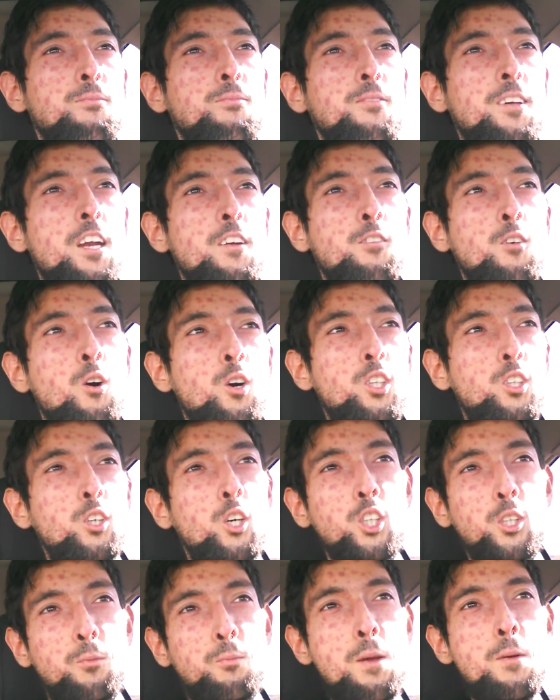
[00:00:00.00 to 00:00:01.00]
And of course,
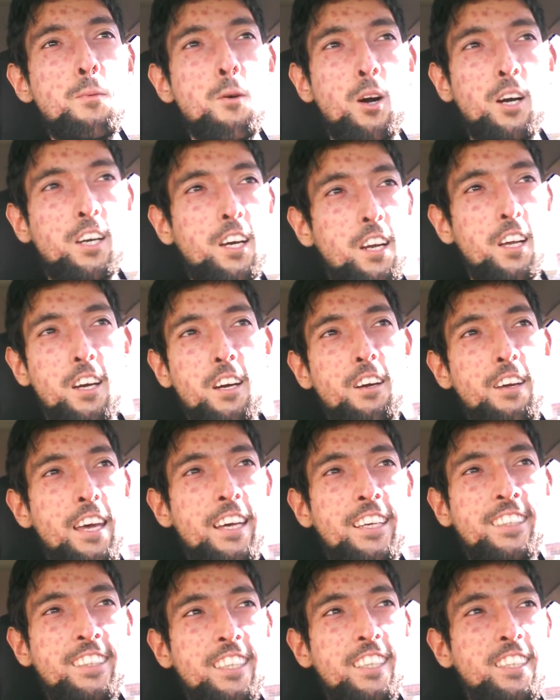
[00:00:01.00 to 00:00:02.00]
those people are gonna
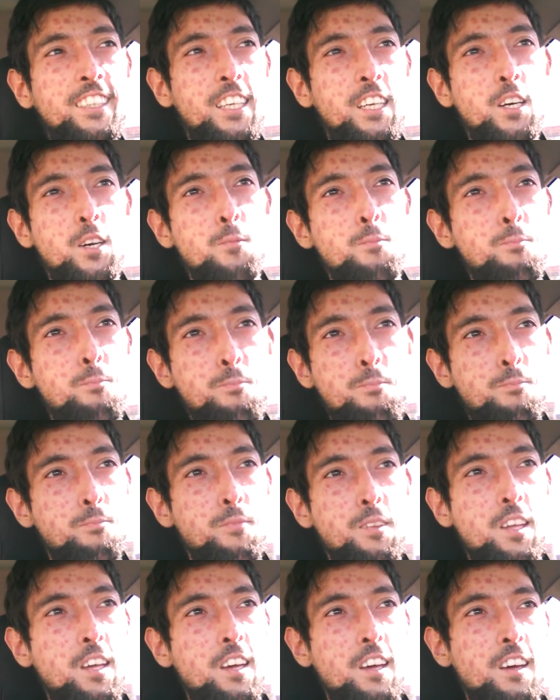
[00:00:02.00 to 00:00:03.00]
exist in a
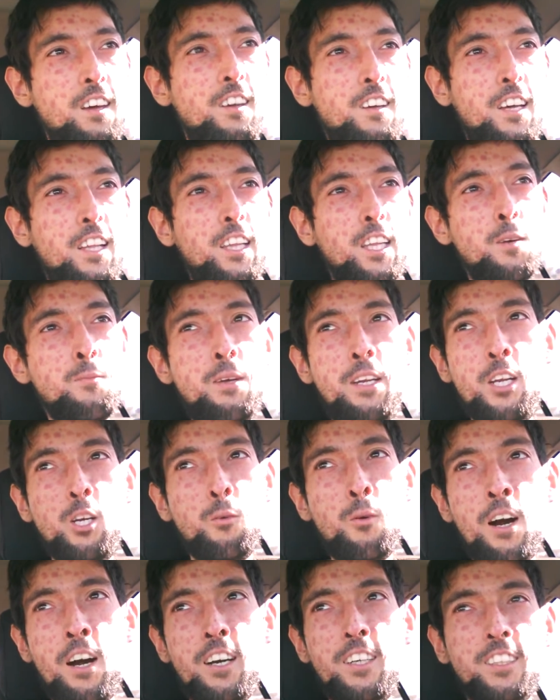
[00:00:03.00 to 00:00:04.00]
limited
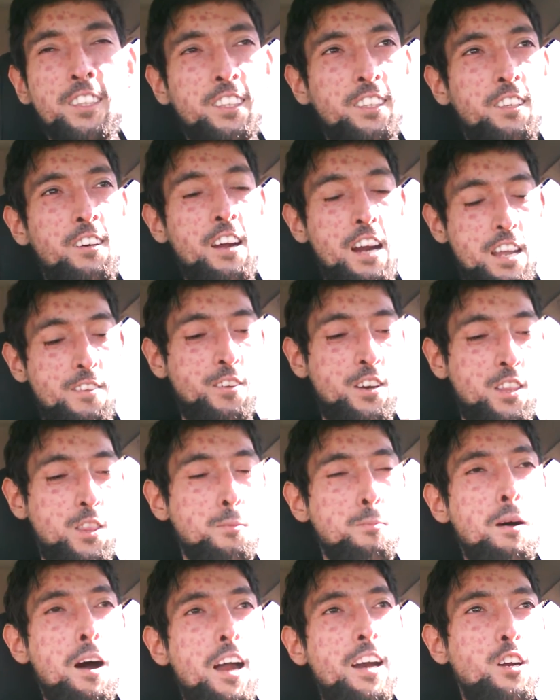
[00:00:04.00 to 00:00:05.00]
awareness because they're not even in the
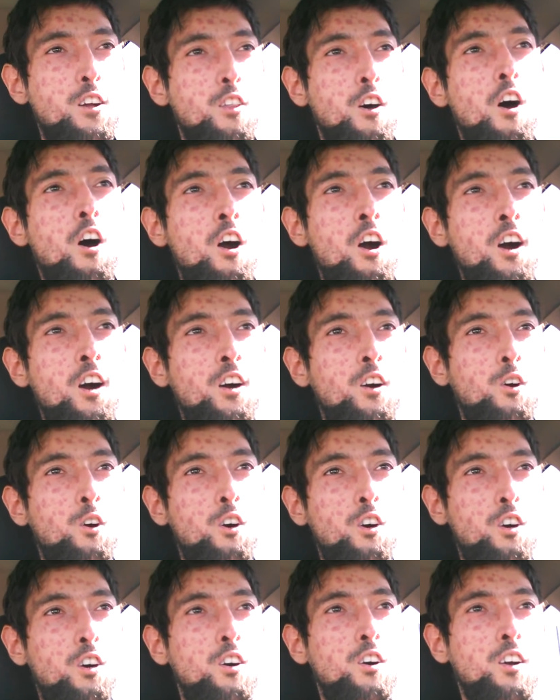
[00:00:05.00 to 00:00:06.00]
body or the heart
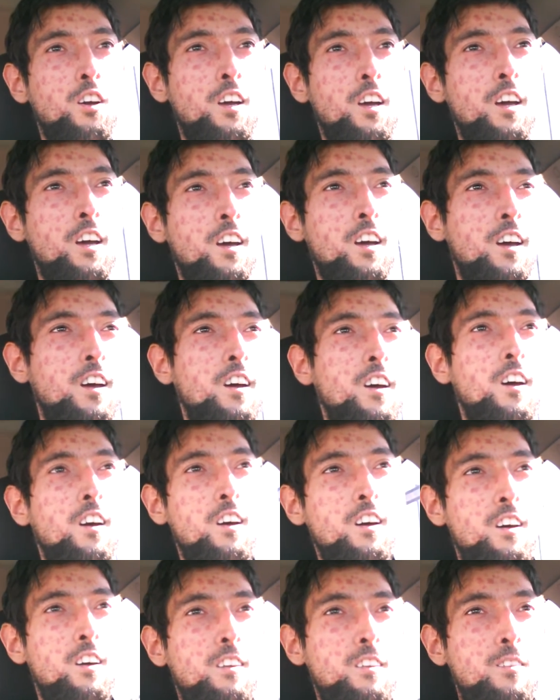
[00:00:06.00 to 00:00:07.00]
or
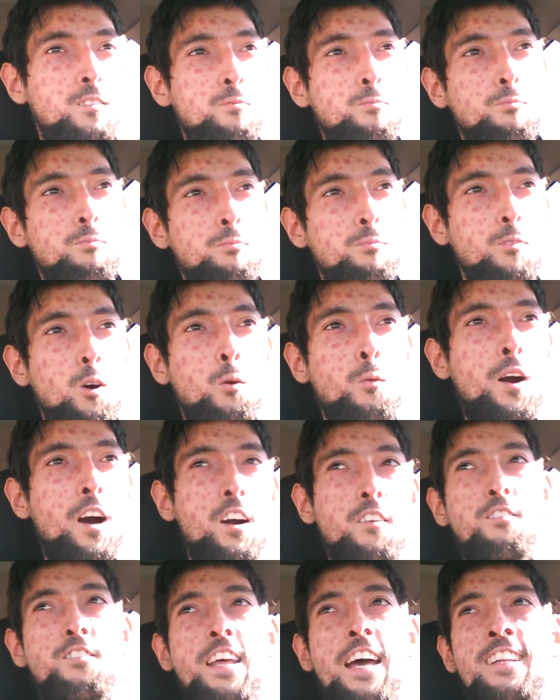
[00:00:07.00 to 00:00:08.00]
aware
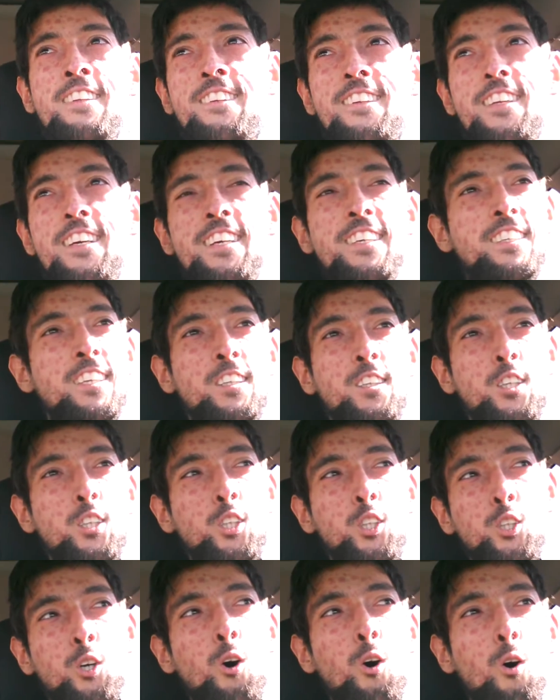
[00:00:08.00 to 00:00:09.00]
of densities and the
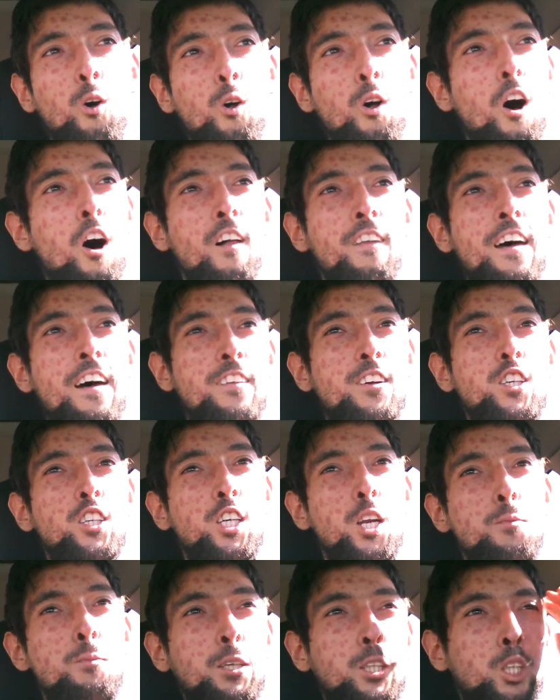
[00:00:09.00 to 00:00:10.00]
soul, all that. They're just
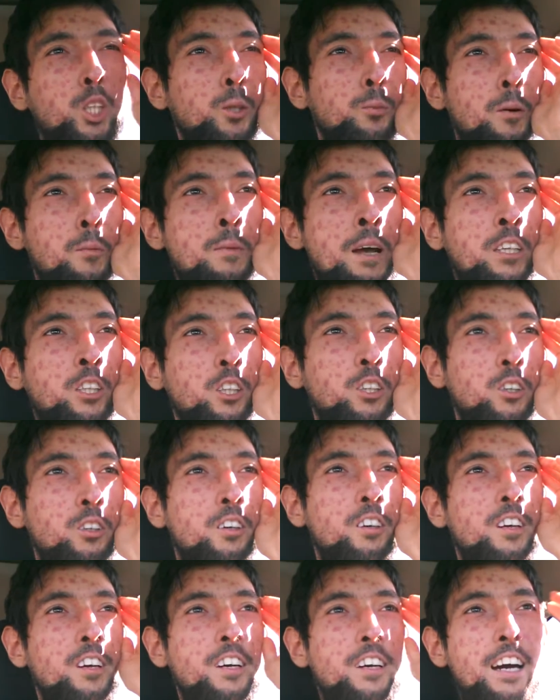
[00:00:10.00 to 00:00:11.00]
gonna be super mental.
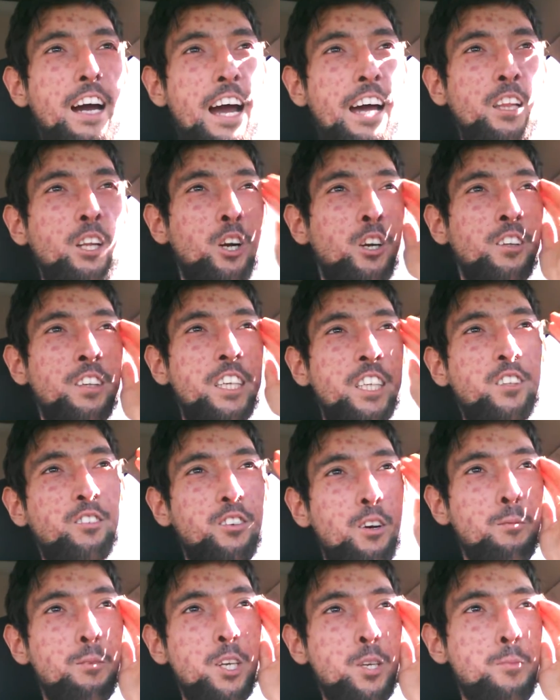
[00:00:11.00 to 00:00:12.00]
I learned this
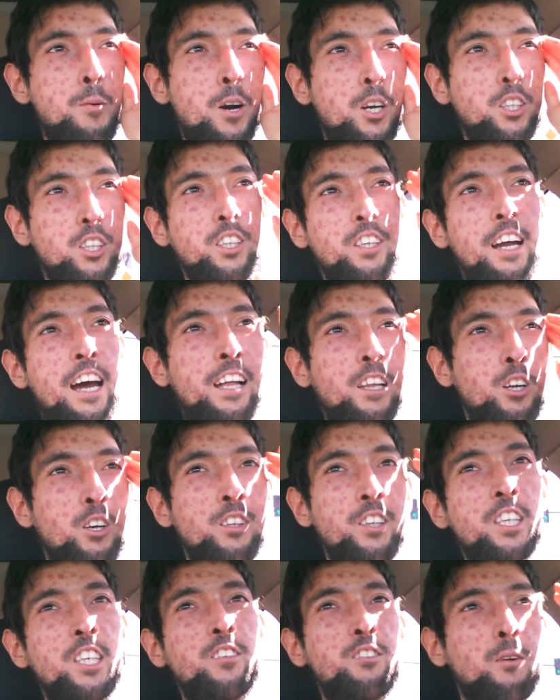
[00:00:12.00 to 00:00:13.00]
from this person. I
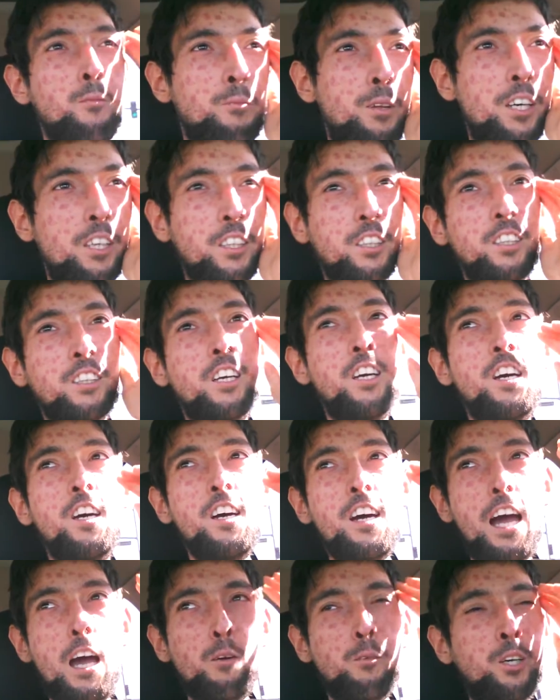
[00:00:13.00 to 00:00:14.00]
learned this from this.
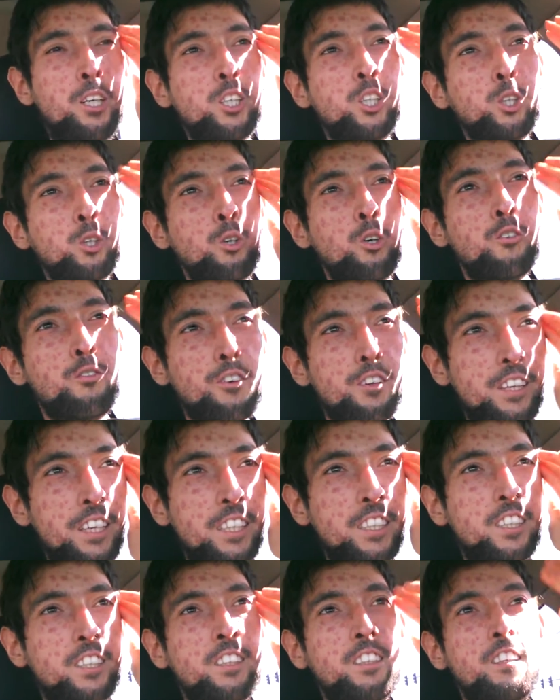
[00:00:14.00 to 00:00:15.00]
I went to school for
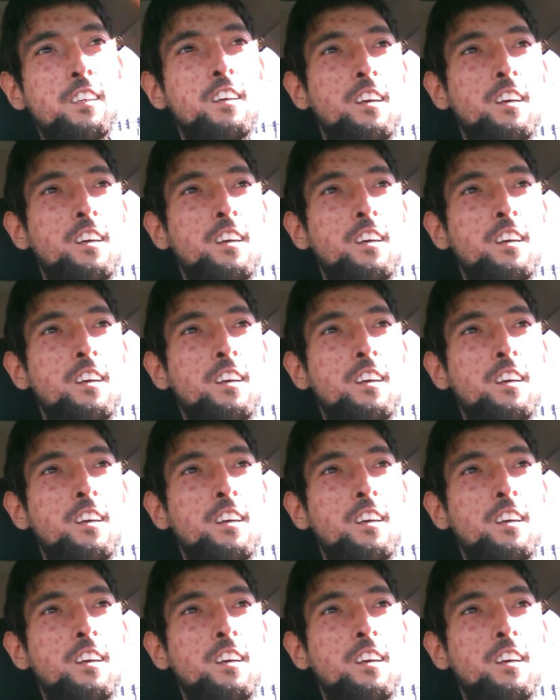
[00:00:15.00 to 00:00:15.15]
this.